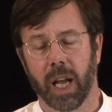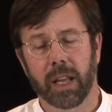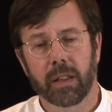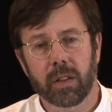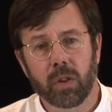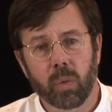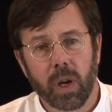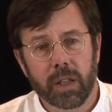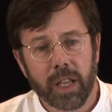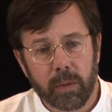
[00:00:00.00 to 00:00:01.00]
I think the
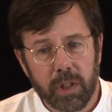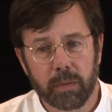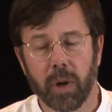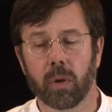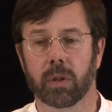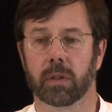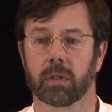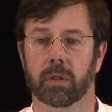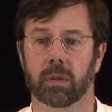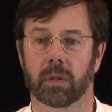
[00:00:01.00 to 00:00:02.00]
world can be spoken
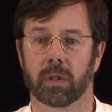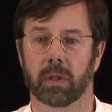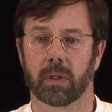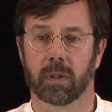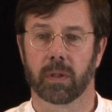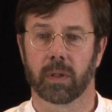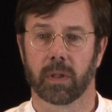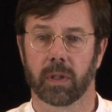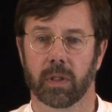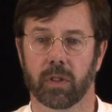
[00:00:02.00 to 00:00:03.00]
to.
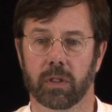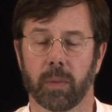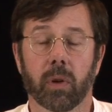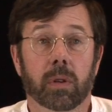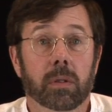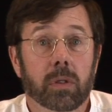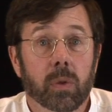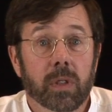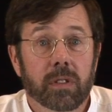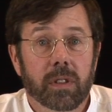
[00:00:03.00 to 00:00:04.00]
Spoken to
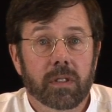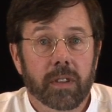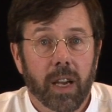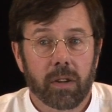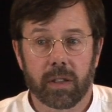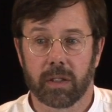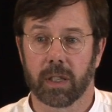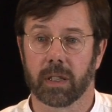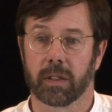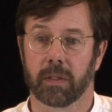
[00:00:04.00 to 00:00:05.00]
with sincerity.
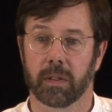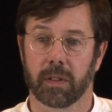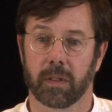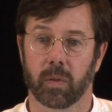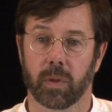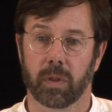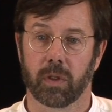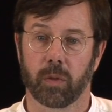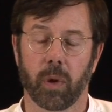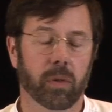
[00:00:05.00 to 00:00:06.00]

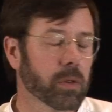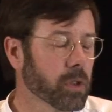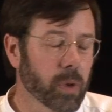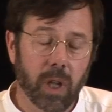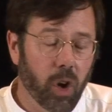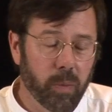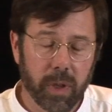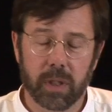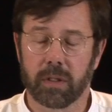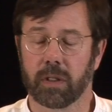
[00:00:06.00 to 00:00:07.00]
Spoken to with
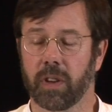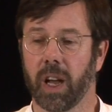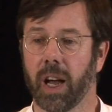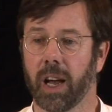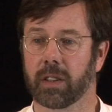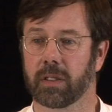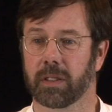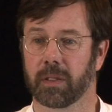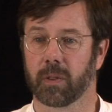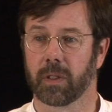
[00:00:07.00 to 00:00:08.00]
openness of heart.
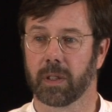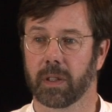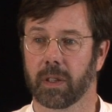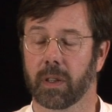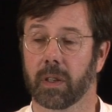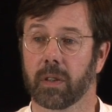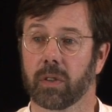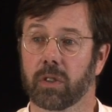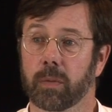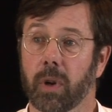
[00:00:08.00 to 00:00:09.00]

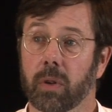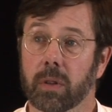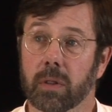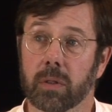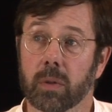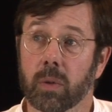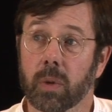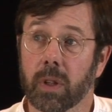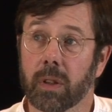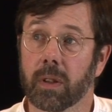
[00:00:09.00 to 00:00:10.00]
Spoken to
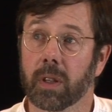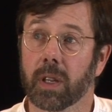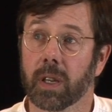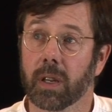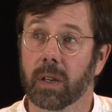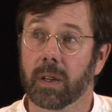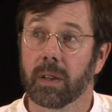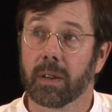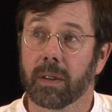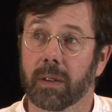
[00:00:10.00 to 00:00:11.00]
with
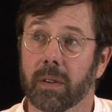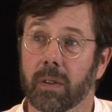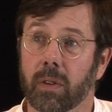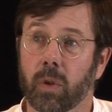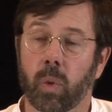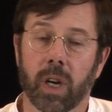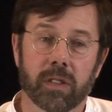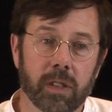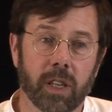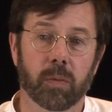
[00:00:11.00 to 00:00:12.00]
the words
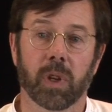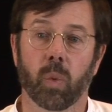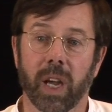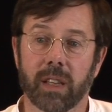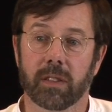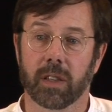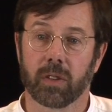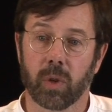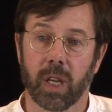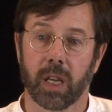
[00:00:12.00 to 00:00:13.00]
it has been waiting
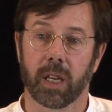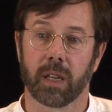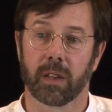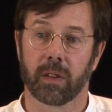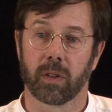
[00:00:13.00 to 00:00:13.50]
to hear.